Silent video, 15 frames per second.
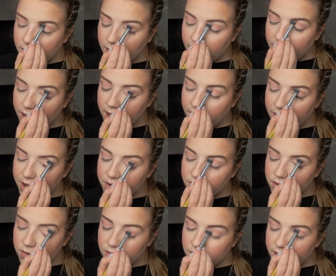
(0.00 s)
I
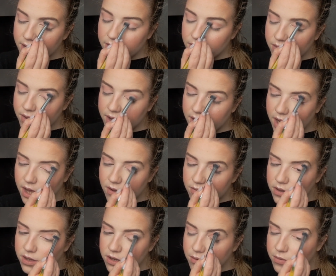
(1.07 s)
do like that they have a
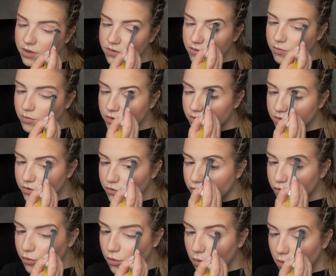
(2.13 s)
little bit of a more
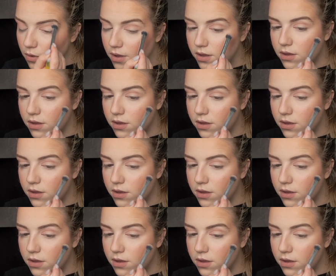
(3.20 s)
neutral,